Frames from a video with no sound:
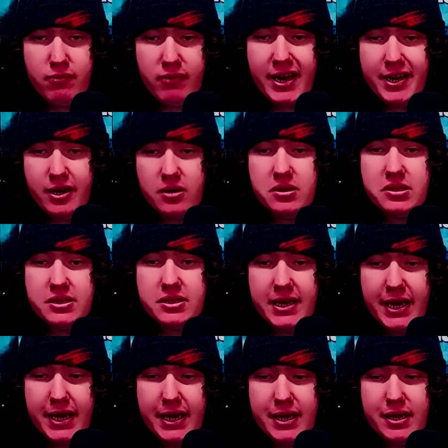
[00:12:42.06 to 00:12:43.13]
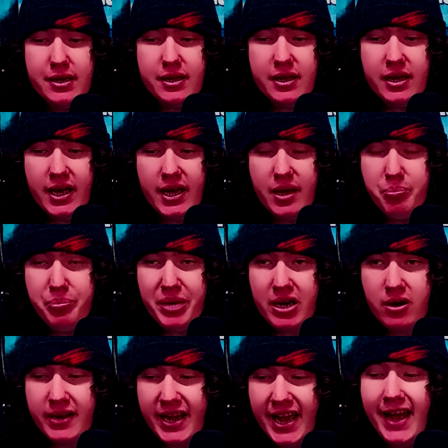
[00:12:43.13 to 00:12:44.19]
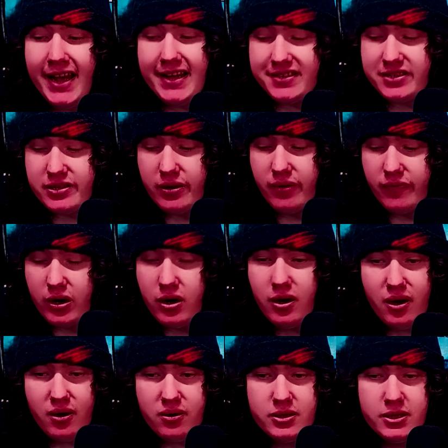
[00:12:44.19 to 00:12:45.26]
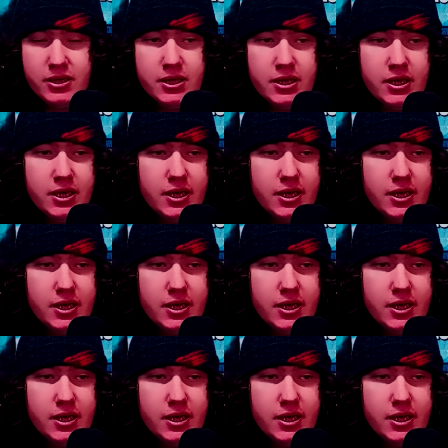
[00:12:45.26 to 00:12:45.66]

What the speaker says: right writers and a better cast overall.